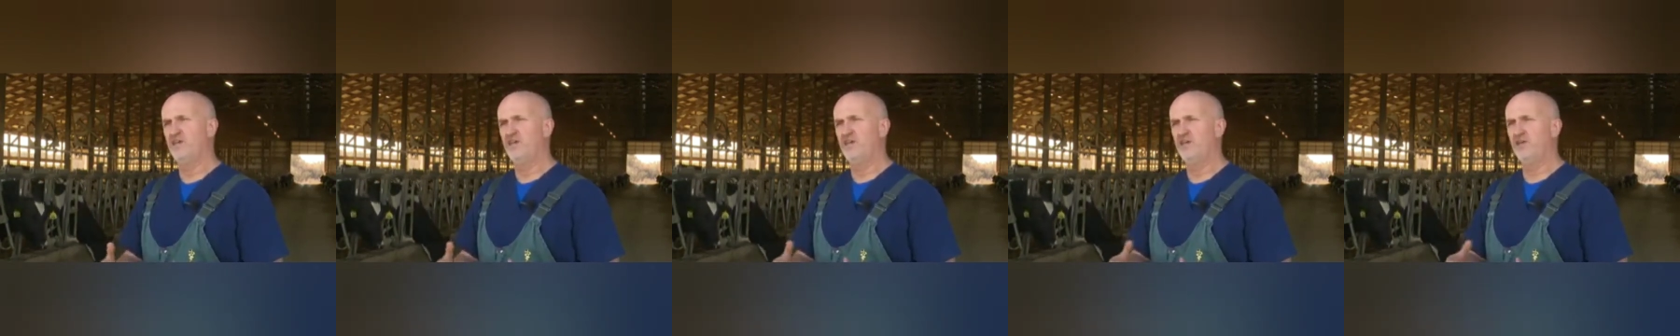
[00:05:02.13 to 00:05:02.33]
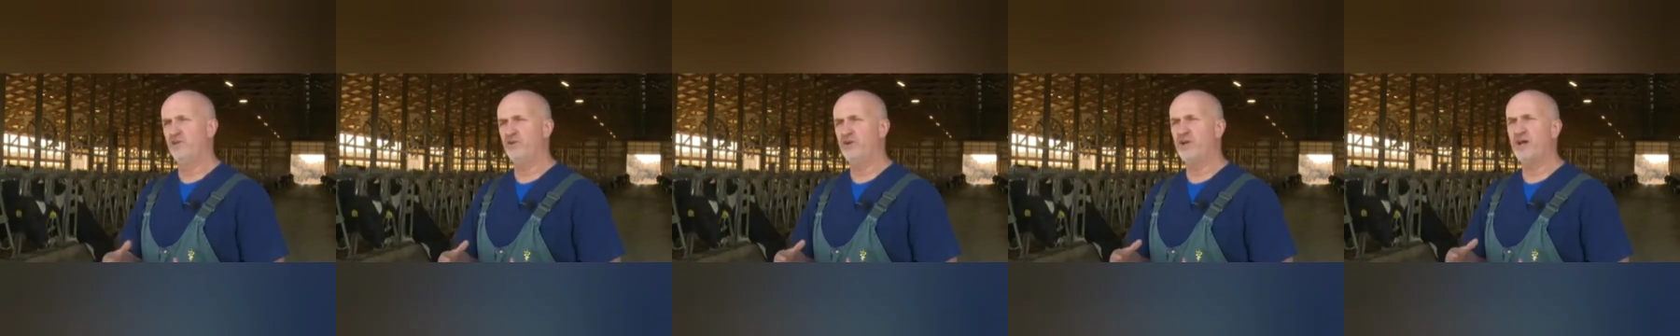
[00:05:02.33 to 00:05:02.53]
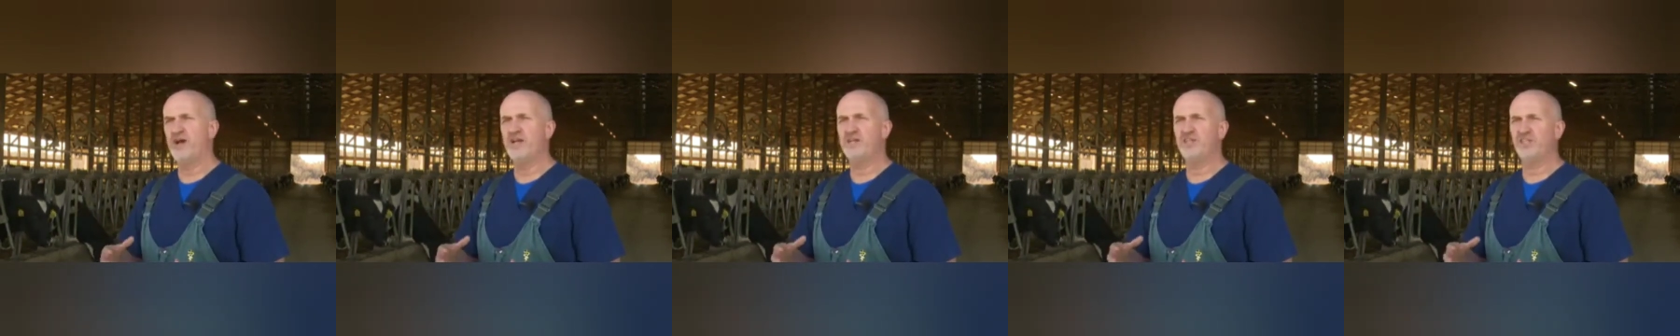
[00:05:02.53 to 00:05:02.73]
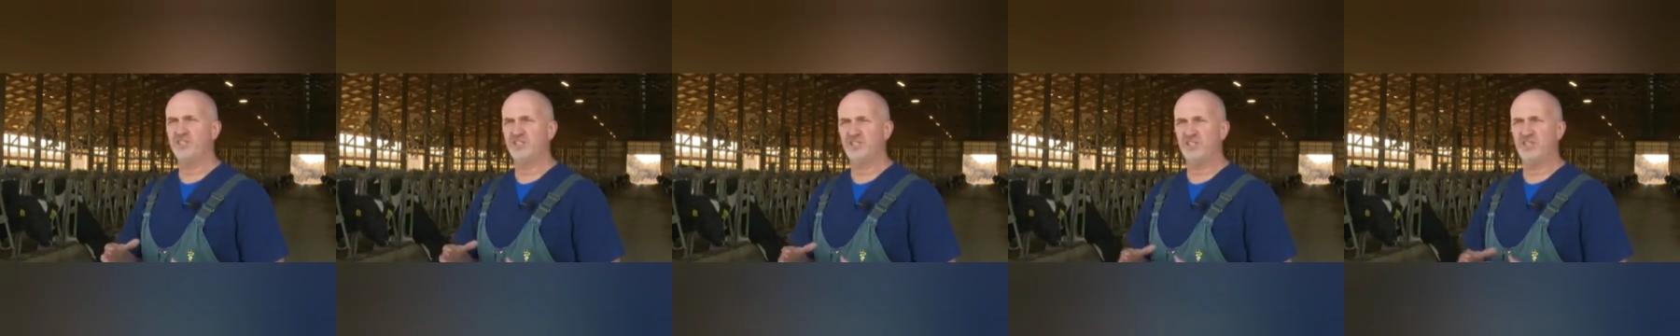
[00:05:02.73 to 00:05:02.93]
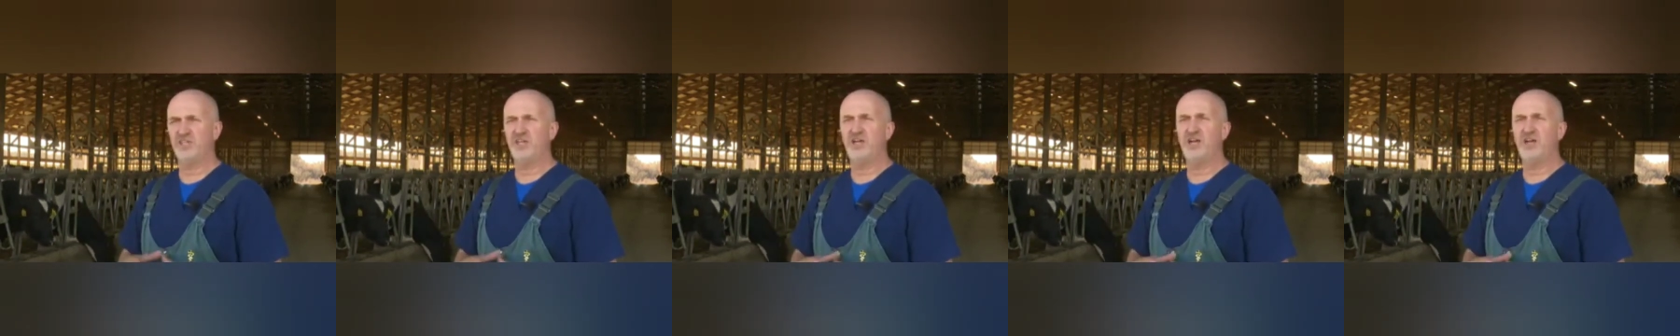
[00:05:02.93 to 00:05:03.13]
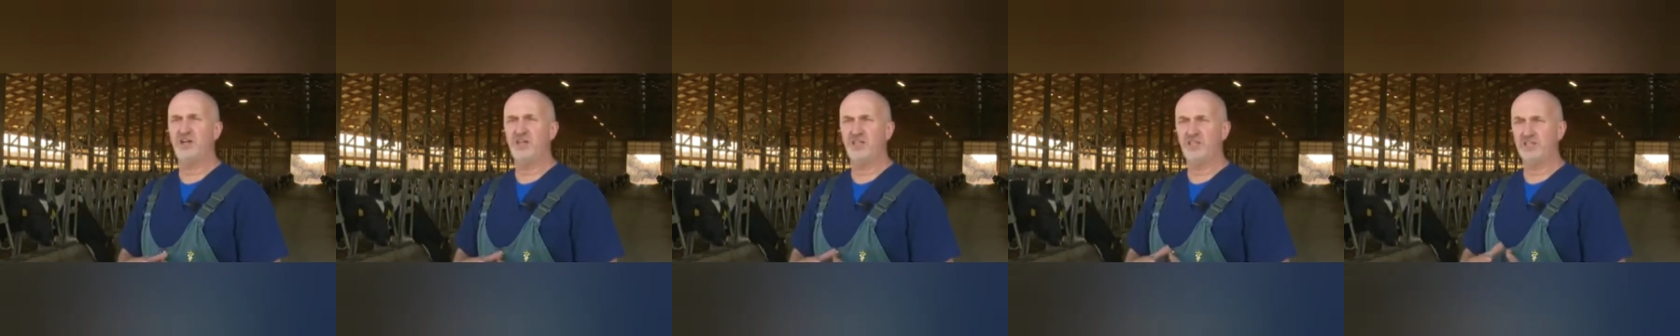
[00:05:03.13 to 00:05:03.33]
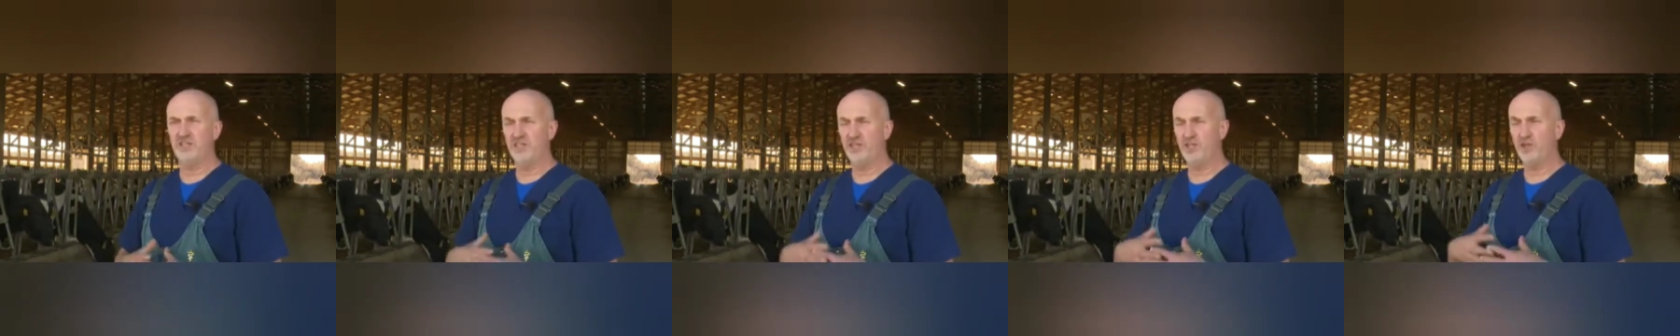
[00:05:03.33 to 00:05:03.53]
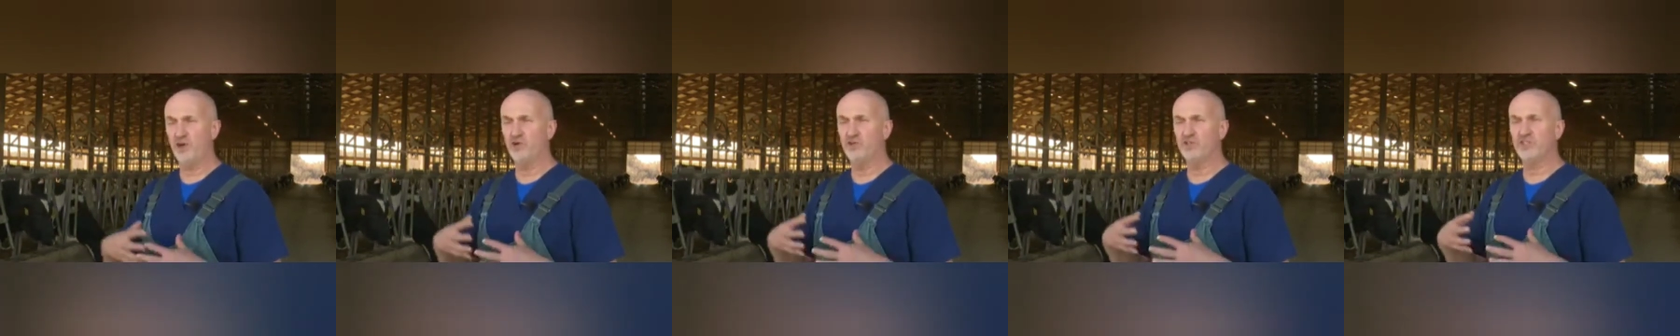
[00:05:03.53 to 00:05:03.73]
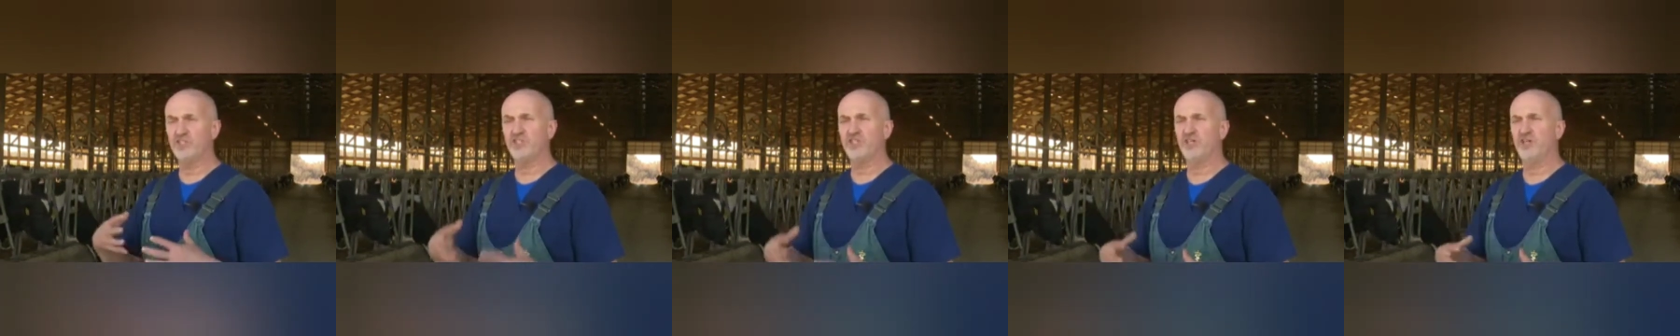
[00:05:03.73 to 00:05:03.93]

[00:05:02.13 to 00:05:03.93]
not just the dose